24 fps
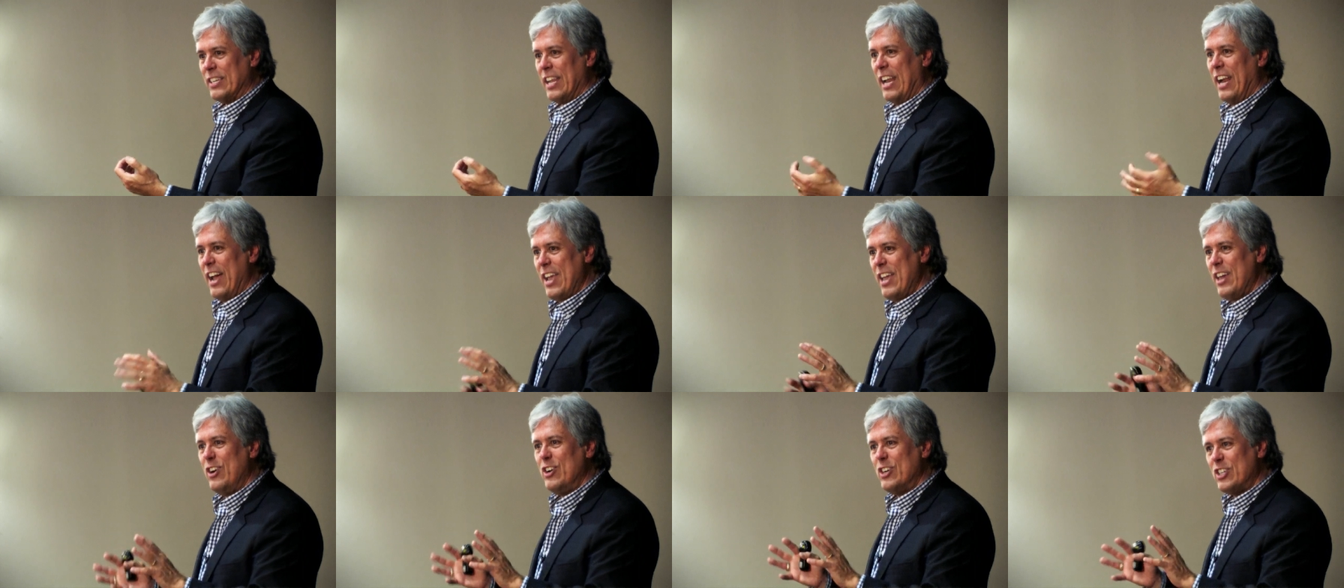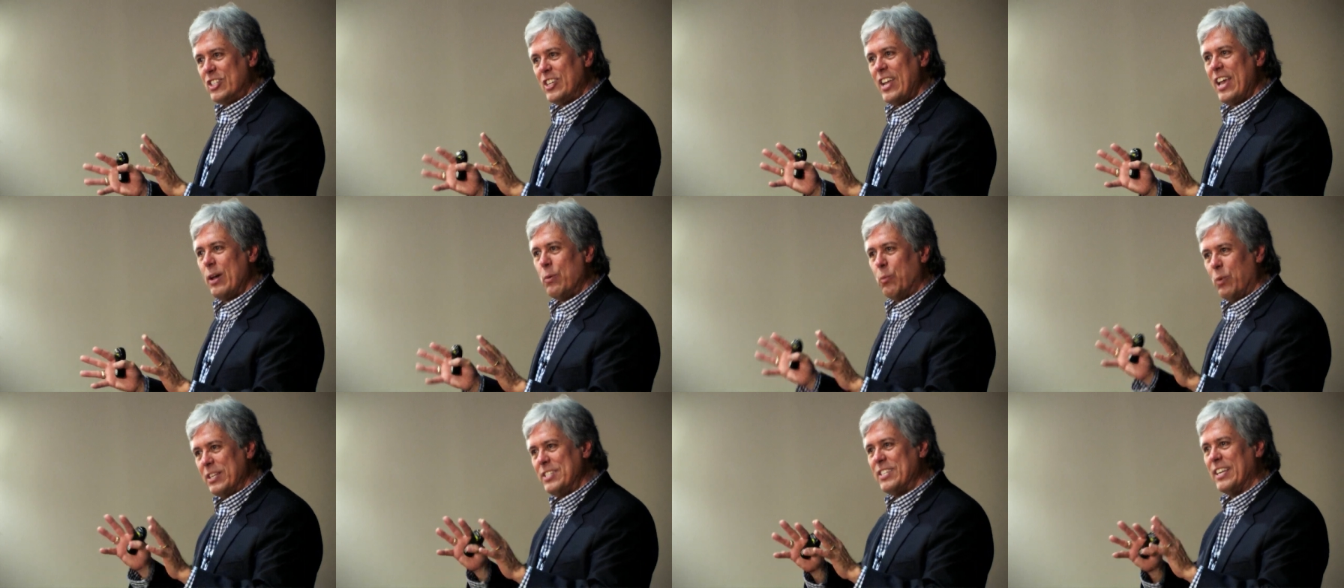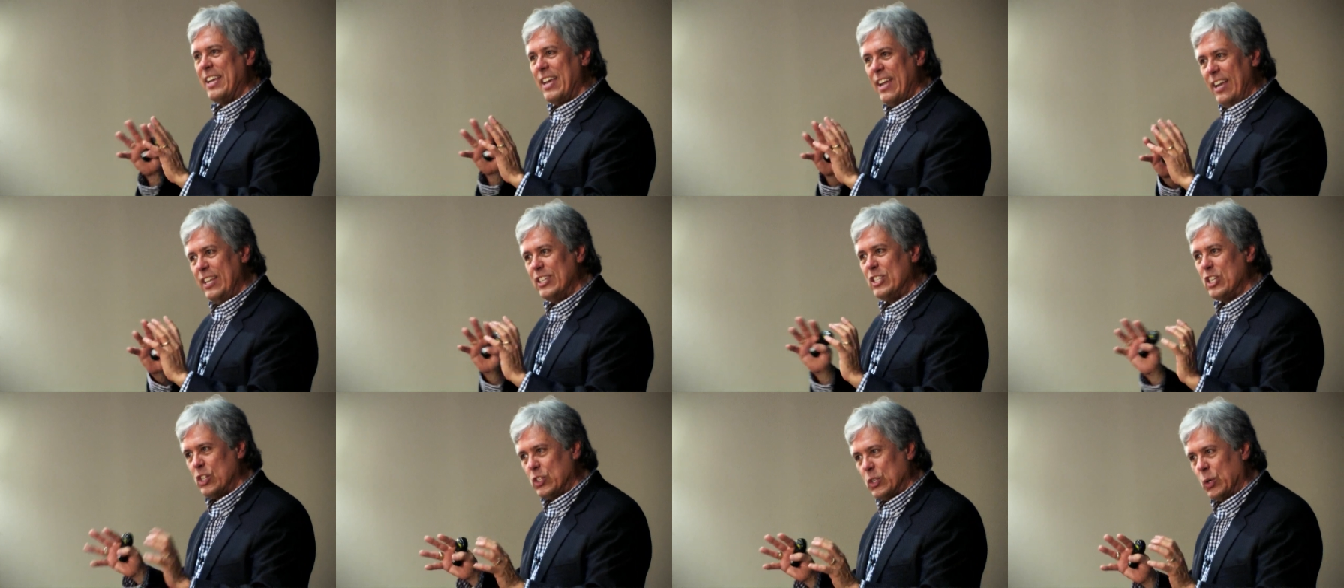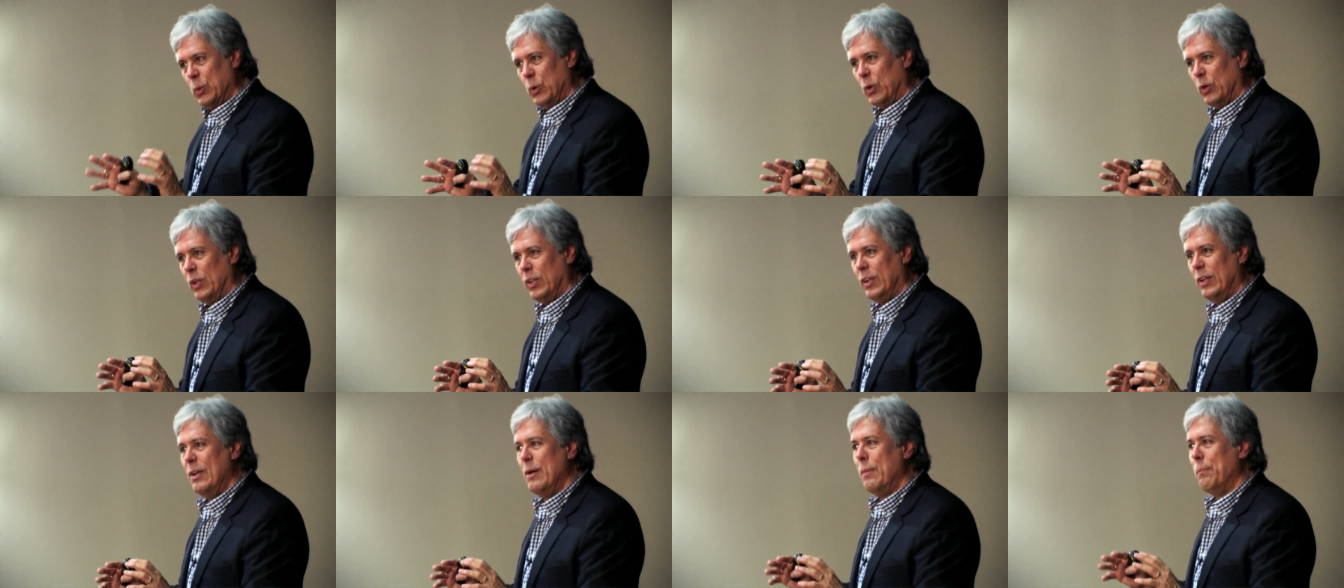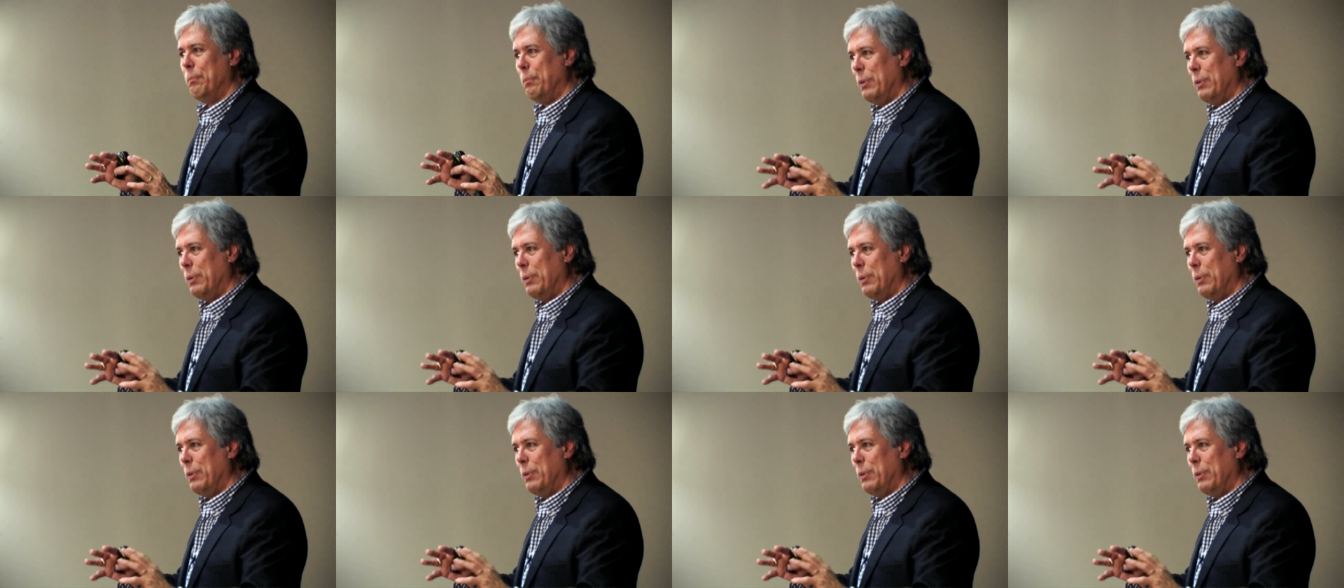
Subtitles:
and I understand once again it's a tool,